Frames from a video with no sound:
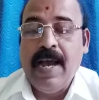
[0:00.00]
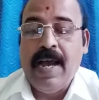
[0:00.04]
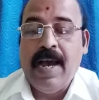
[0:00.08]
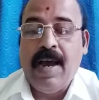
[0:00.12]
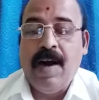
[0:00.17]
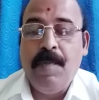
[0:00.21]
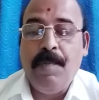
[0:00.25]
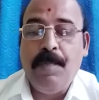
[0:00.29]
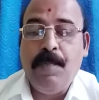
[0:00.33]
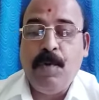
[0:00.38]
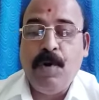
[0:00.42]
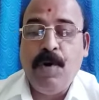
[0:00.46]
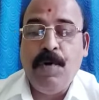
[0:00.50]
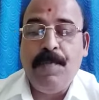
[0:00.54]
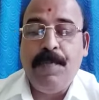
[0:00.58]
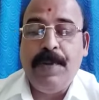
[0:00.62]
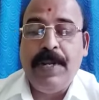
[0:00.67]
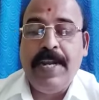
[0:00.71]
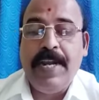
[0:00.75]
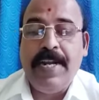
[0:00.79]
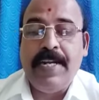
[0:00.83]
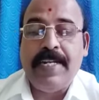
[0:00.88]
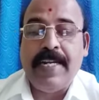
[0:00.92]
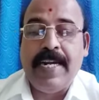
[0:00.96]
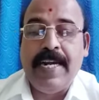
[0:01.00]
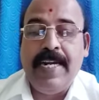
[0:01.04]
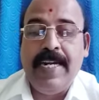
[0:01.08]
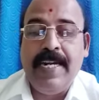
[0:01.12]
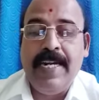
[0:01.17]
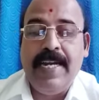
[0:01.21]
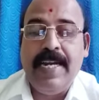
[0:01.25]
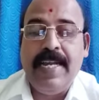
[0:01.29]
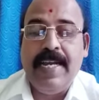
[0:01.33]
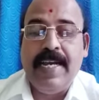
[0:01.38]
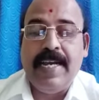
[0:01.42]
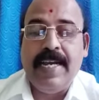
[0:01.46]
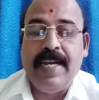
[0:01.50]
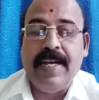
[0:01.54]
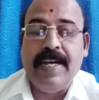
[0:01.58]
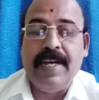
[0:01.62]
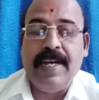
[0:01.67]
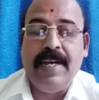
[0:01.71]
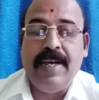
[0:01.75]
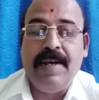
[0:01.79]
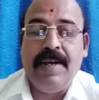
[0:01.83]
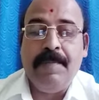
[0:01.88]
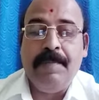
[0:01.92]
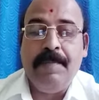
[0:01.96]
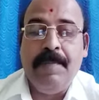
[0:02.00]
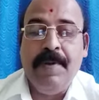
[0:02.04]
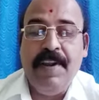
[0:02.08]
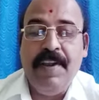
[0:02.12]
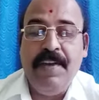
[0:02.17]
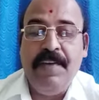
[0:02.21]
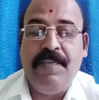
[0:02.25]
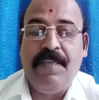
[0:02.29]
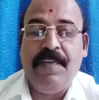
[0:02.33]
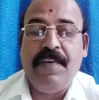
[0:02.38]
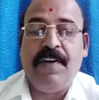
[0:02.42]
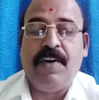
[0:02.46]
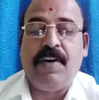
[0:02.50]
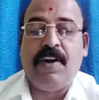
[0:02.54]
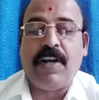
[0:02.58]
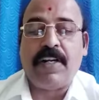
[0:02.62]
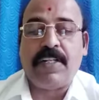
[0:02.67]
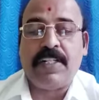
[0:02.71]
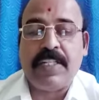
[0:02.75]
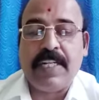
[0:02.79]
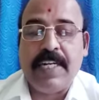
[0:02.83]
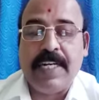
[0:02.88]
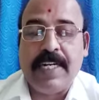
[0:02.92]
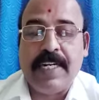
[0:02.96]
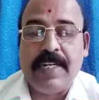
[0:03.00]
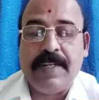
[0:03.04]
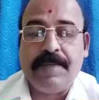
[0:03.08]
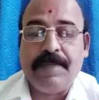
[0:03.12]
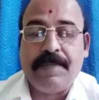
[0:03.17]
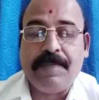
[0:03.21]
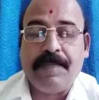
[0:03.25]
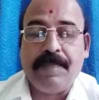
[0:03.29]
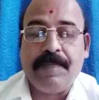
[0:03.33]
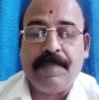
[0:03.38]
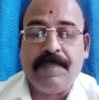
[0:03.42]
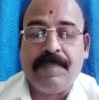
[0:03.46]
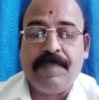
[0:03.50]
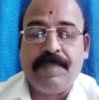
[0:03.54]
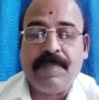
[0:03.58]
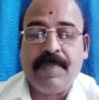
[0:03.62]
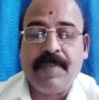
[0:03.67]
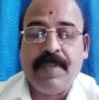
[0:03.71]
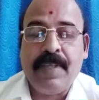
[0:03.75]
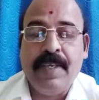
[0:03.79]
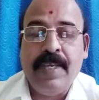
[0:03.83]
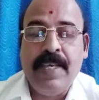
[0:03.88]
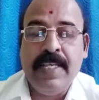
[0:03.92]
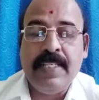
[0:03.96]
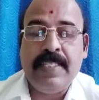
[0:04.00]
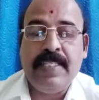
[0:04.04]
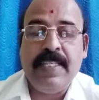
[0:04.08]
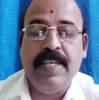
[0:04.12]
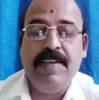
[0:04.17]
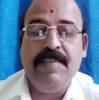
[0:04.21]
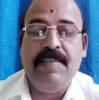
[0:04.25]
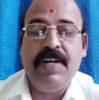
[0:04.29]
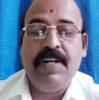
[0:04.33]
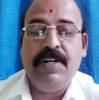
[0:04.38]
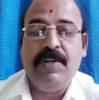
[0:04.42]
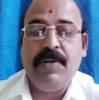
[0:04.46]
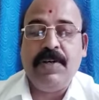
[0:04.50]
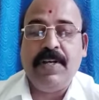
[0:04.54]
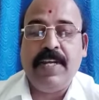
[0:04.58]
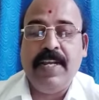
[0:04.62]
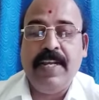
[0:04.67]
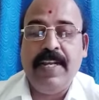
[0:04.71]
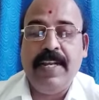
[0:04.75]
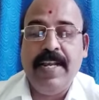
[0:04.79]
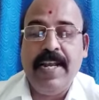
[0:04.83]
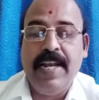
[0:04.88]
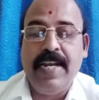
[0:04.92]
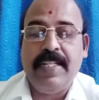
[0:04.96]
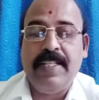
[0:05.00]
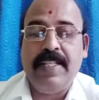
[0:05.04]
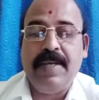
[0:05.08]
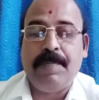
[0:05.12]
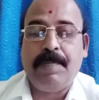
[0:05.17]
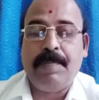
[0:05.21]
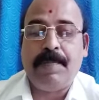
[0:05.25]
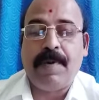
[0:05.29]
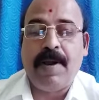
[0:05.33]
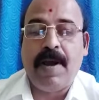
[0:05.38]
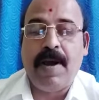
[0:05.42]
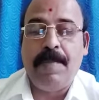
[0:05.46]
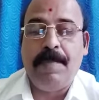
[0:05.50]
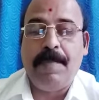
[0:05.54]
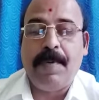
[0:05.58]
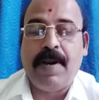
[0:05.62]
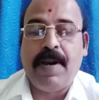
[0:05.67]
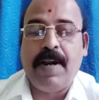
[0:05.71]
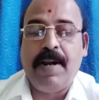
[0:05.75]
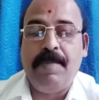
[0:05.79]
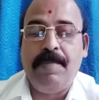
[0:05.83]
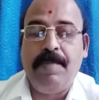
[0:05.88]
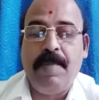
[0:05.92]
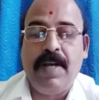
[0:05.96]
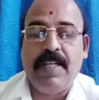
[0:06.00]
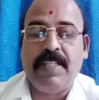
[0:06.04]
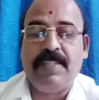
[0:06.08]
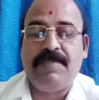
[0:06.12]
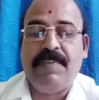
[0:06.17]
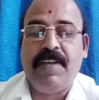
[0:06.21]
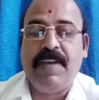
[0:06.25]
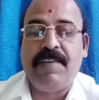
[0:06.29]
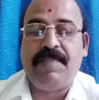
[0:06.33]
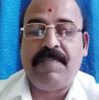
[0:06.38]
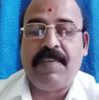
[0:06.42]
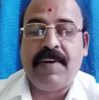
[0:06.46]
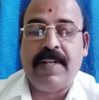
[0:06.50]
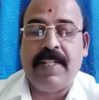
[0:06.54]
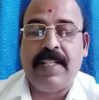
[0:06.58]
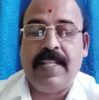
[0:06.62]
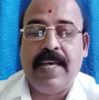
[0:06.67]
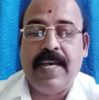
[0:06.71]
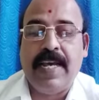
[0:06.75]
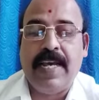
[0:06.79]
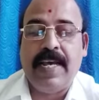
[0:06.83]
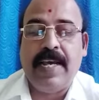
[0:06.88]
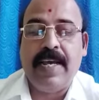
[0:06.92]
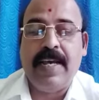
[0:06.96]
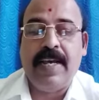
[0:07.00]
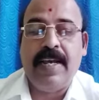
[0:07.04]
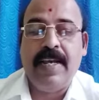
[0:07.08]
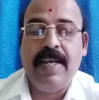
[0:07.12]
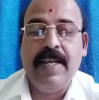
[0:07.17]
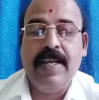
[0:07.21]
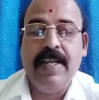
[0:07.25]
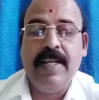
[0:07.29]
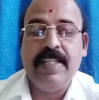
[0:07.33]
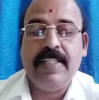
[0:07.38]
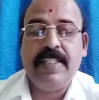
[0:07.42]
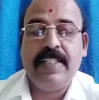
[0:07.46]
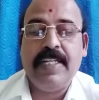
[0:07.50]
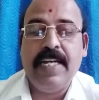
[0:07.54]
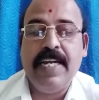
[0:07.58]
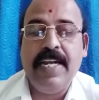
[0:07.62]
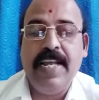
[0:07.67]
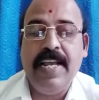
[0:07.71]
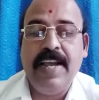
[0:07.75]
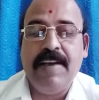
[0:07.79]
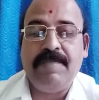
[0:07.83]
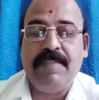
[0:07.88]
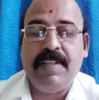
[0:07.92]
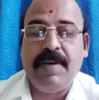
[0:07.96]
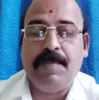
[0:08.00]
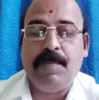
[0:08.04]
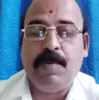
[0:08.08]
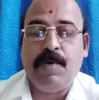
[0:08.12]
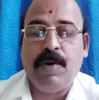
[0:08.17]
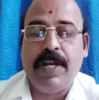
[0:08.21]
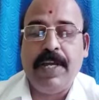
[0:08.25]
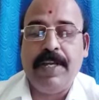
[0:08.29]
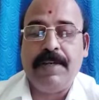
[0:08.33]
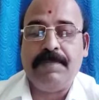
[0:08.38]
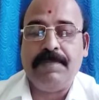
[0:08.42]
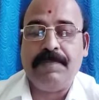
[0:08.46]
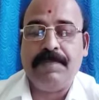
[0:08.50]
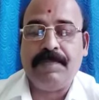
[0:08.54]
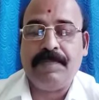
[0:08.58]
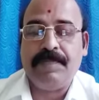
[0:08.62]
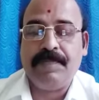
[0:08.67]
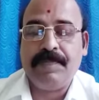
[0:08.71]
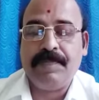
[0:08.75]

Appropriate and brief introduction is given to create the proper atmosphere for the study of the poem.